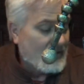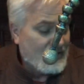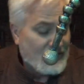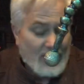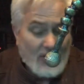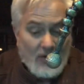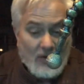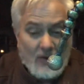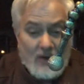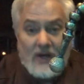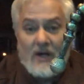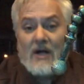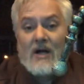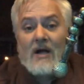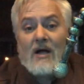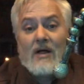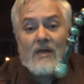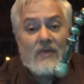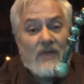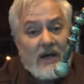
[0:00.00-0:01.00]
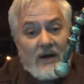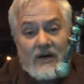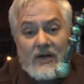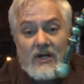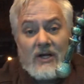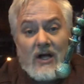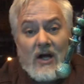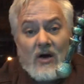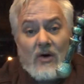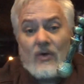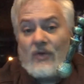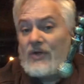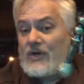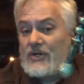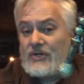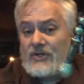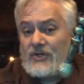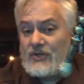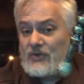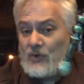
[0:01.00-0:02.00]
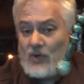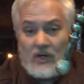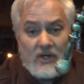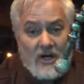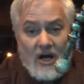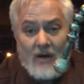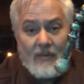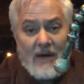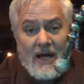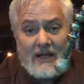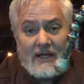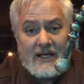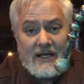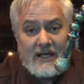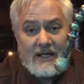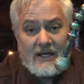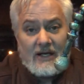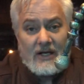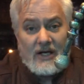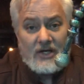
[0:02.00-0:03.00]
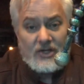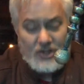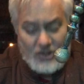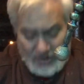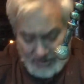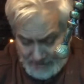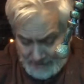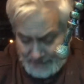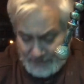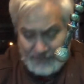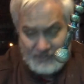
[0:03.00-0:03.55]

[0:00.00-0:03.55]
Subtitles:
So there you go. There's the Droid Combat League in a nutshell.